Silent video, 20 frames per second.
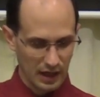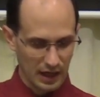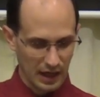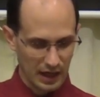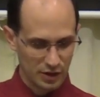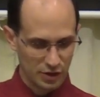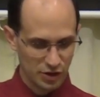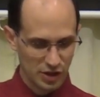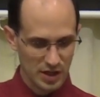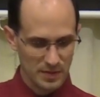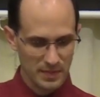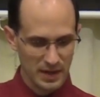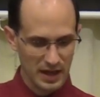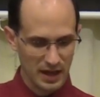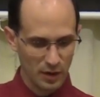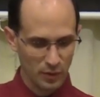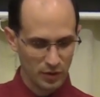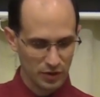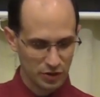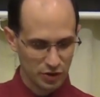And she,
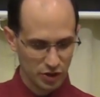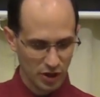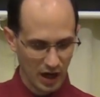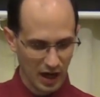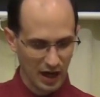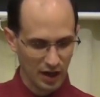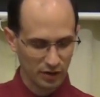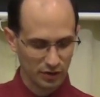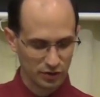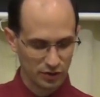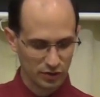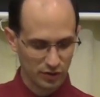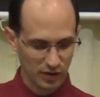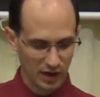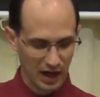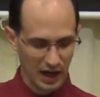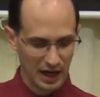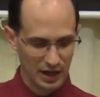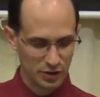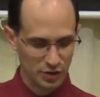being with child,
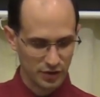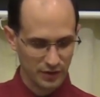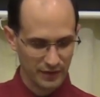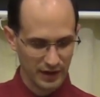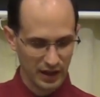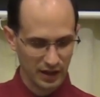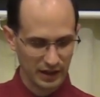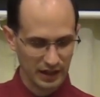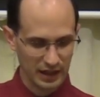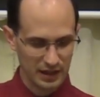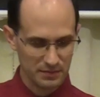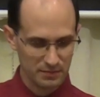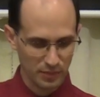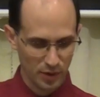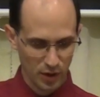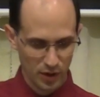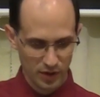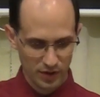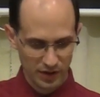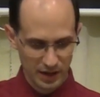cried, travailing in
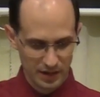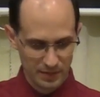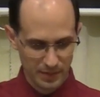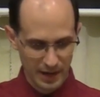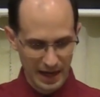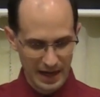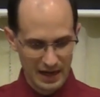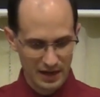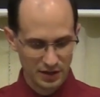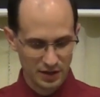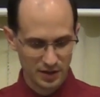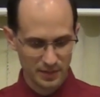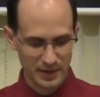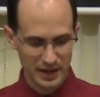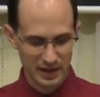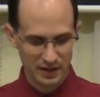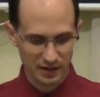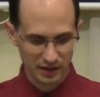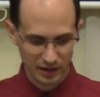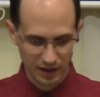birth and pain to
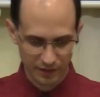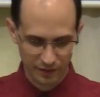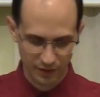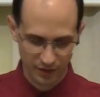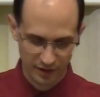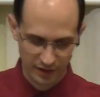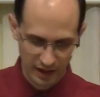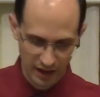be delivered.